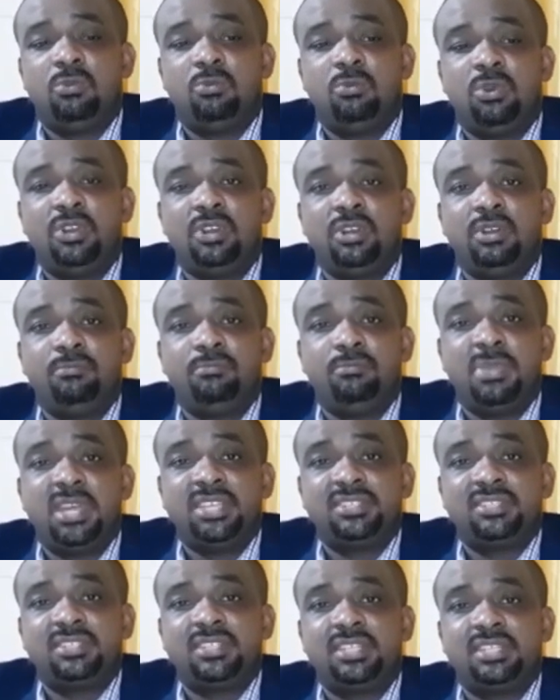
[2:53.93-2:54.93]
One of the
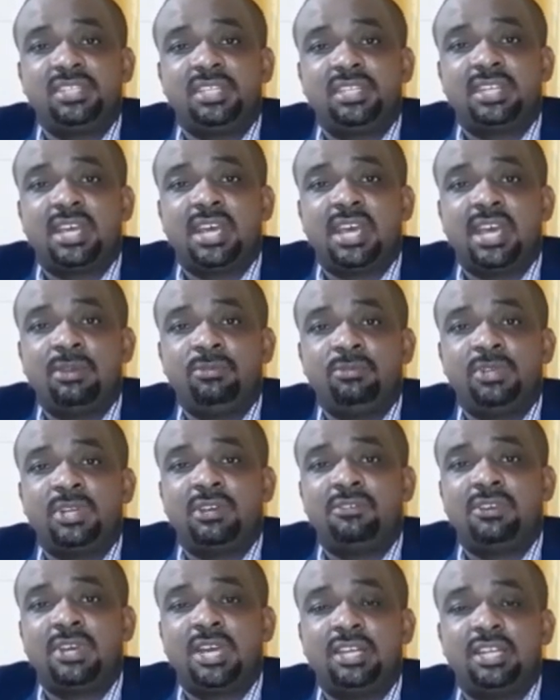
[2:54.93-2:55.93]
best things that I would
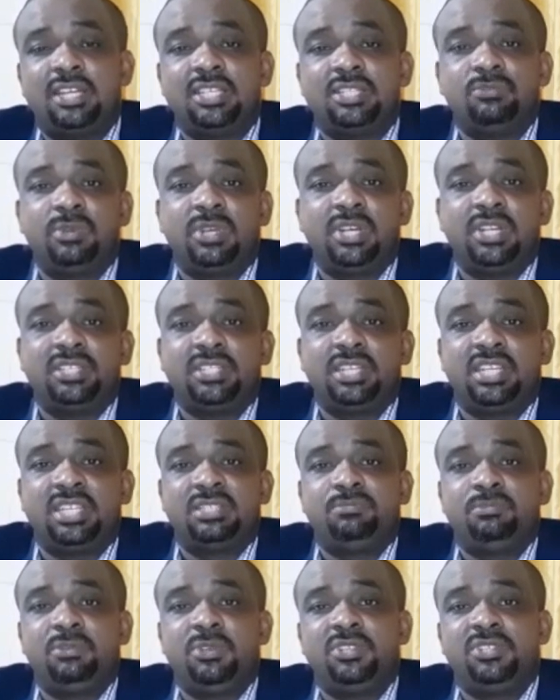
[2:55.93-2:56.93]
have had as well is the
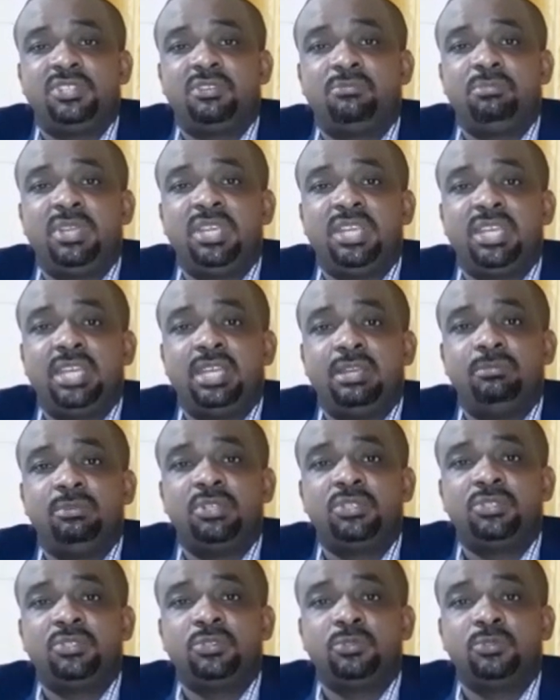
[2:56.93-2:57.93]
experience of being
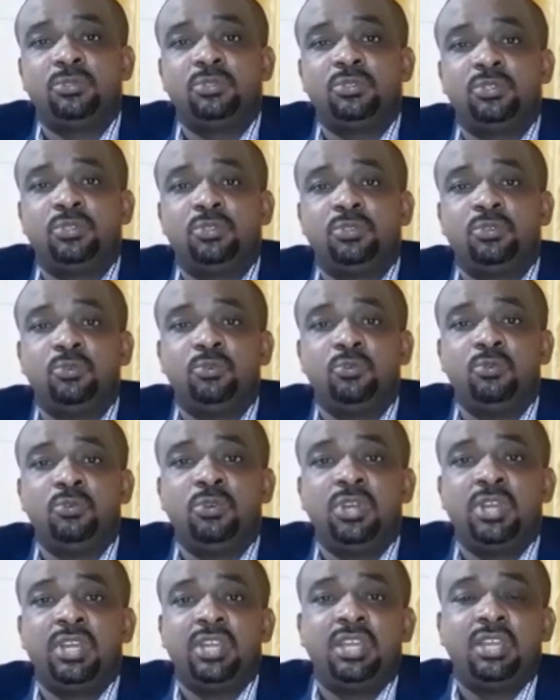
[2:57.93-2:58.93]
able to
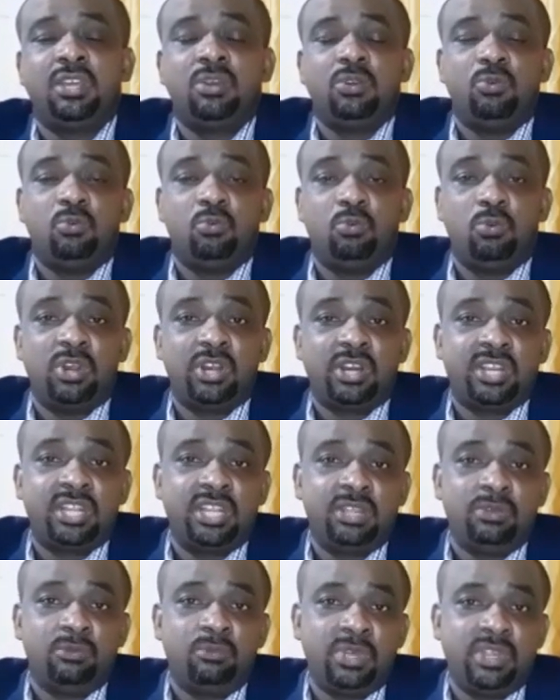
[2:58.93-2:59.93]
do
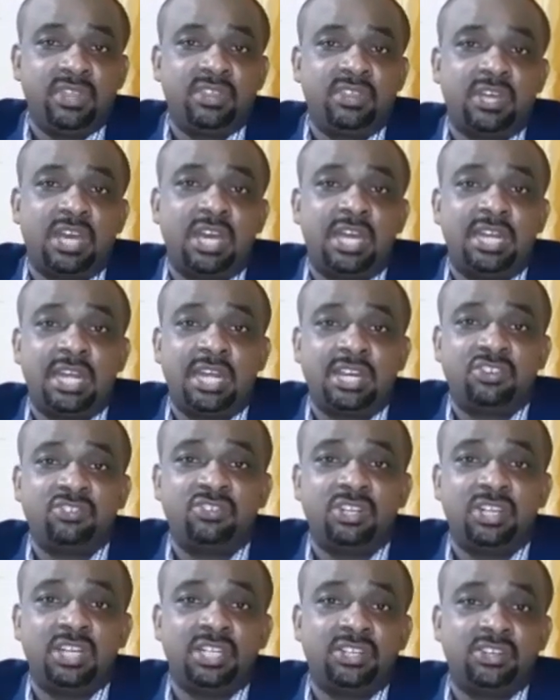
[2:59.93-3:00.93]
working with an
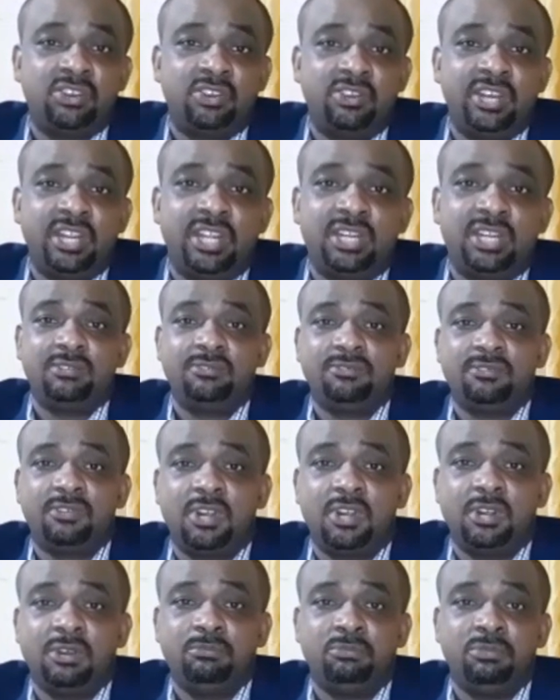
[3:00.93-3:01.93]
actual attorney
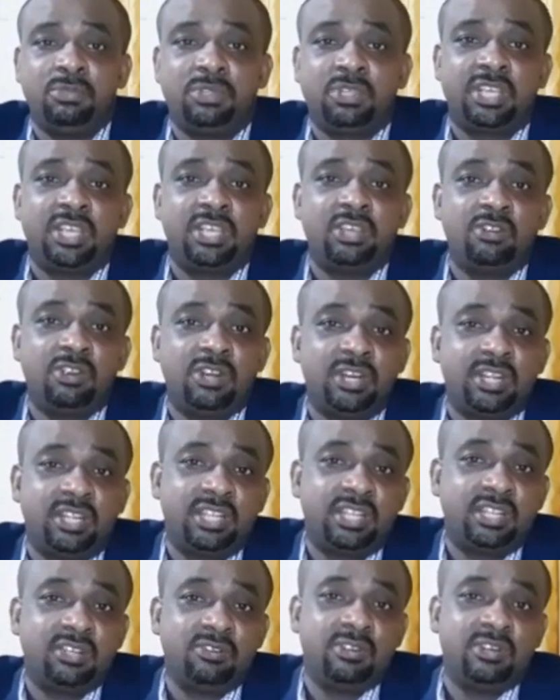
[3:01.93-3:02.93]
firm, Kinghorn
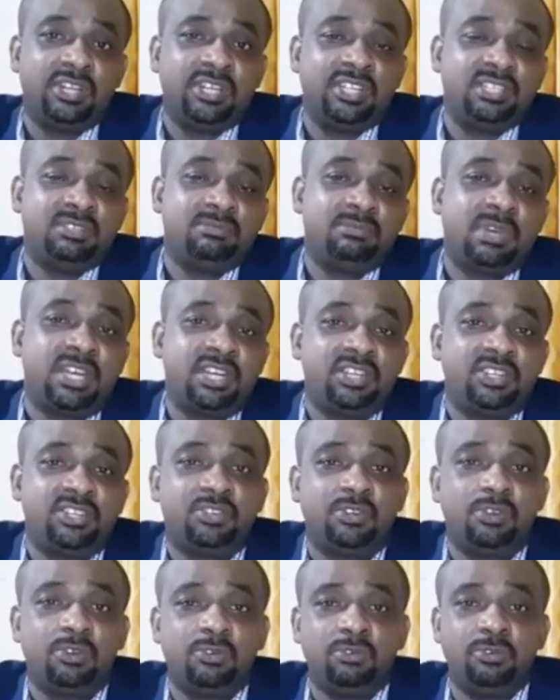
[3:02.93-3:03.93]
in
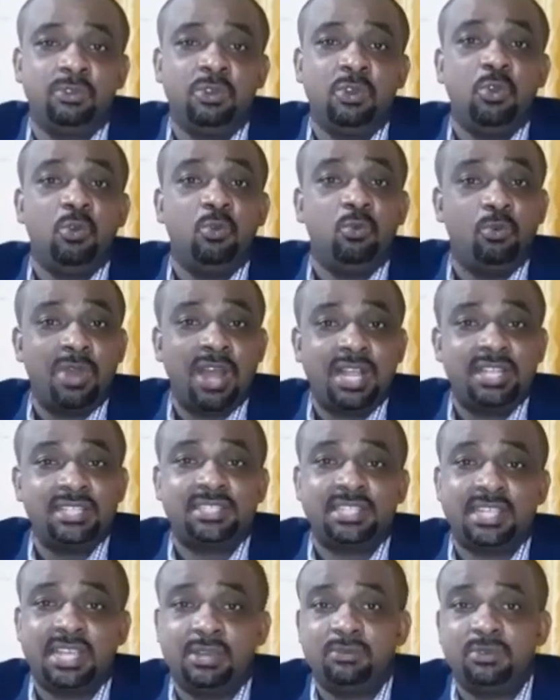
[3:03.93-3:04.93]
Spanish Town,
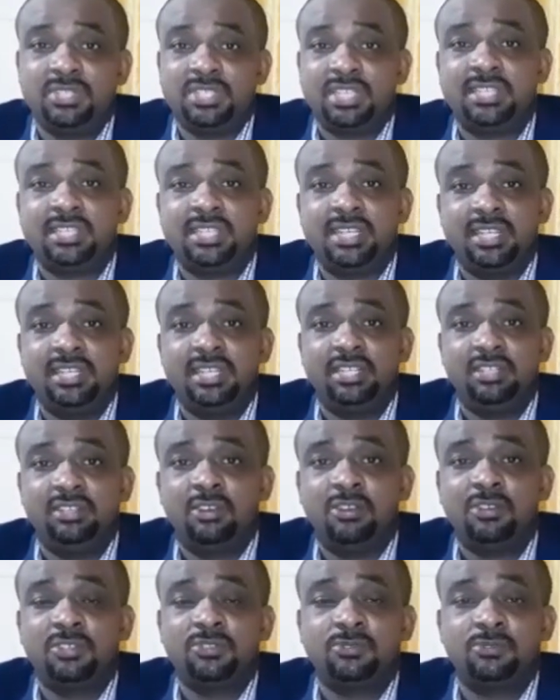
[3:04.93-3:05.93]
whilst I was attending
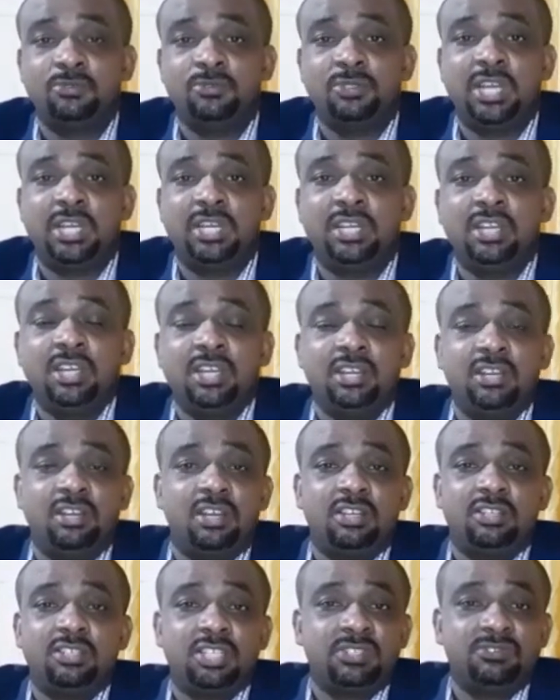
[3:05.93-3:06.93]
law school, and
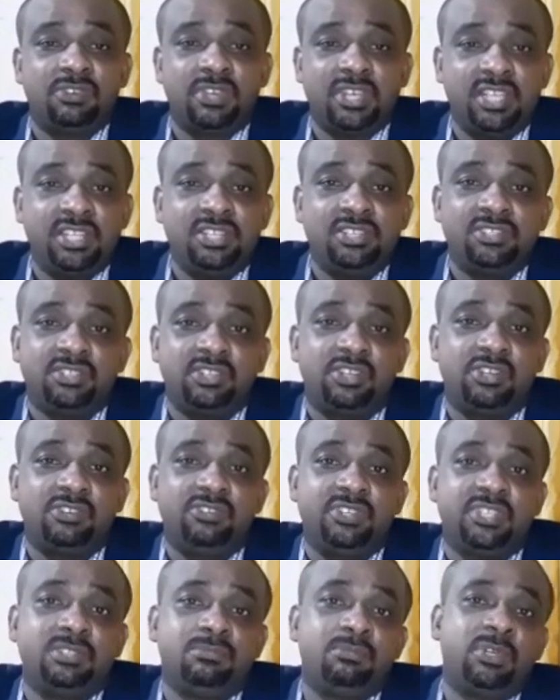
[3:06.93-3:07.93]
not just for
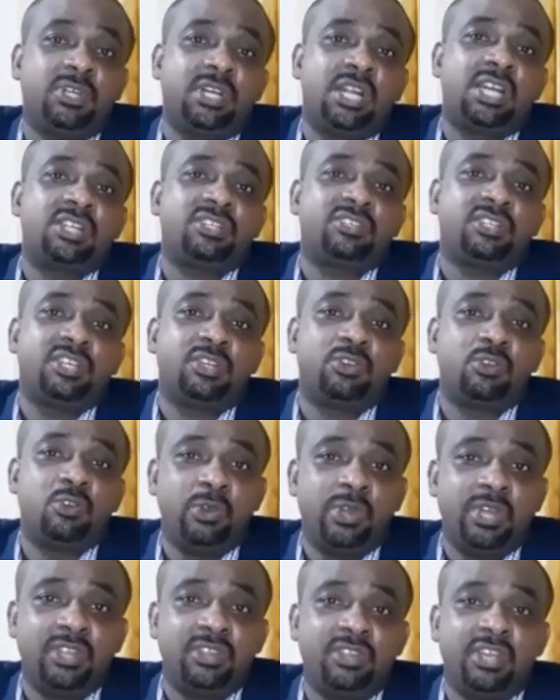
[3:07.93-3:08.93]
in-service, but actually
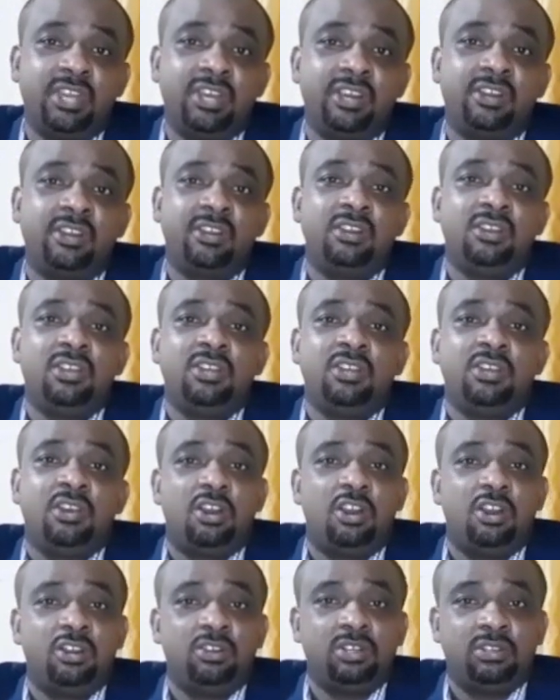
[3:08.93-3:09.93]
going there
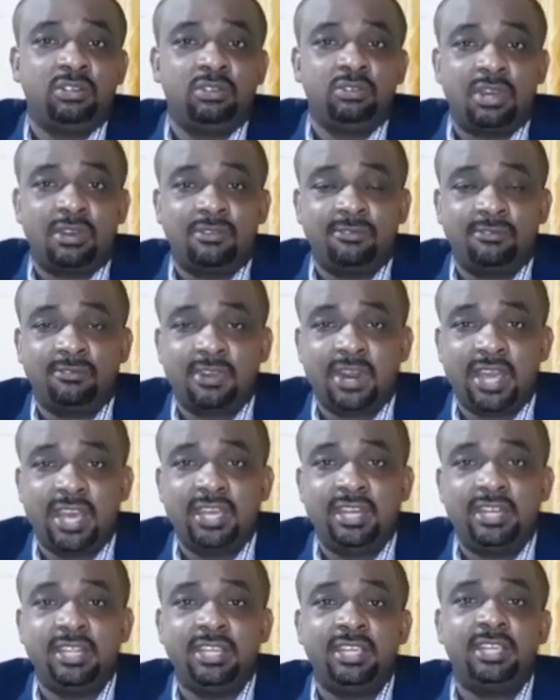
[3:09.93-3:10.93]
on
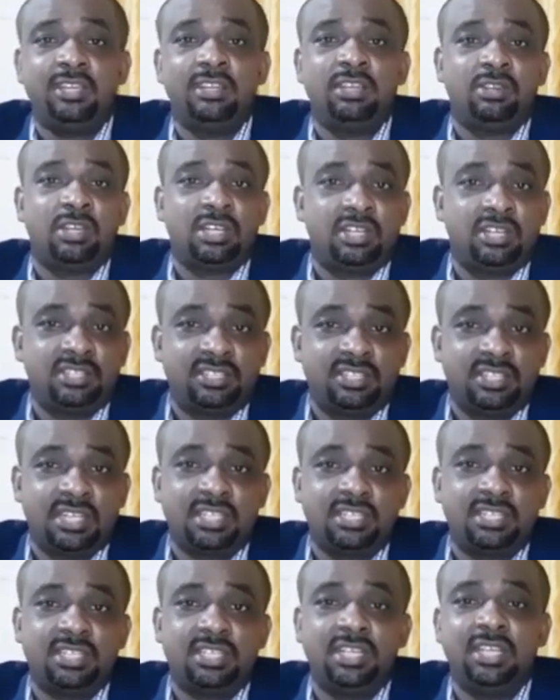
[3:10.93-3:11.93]
Friday,
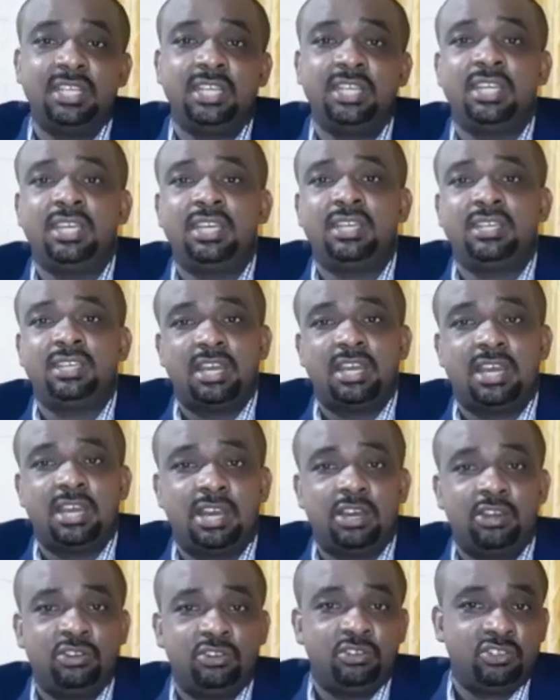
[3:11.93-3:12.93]
Saturday,
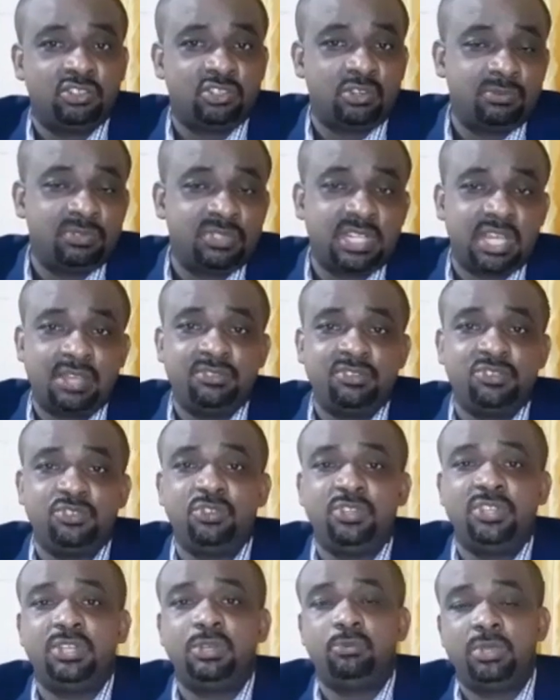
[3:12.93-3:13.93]
and sometimes
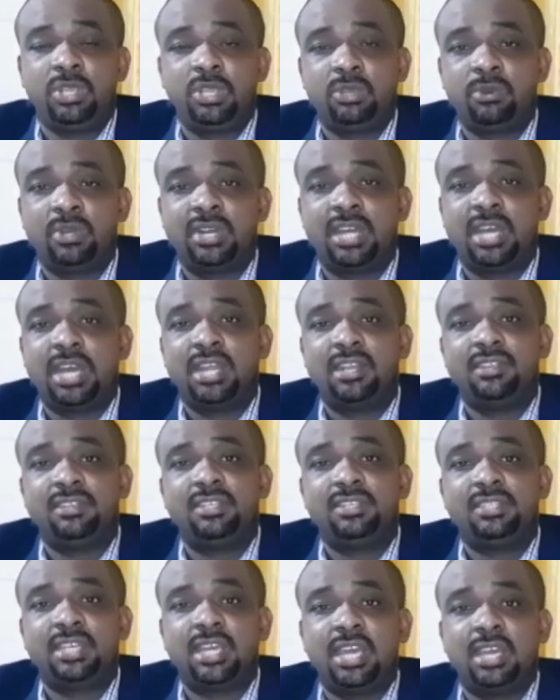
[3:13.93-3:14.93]
during the week when I had the
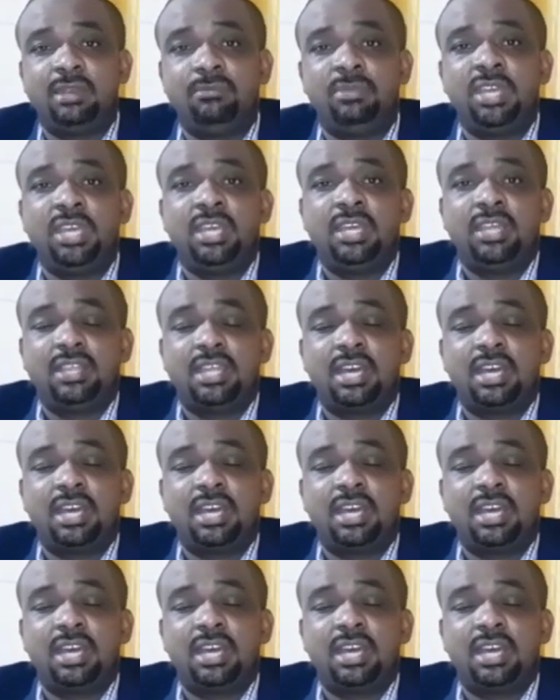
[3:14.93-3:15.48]
time.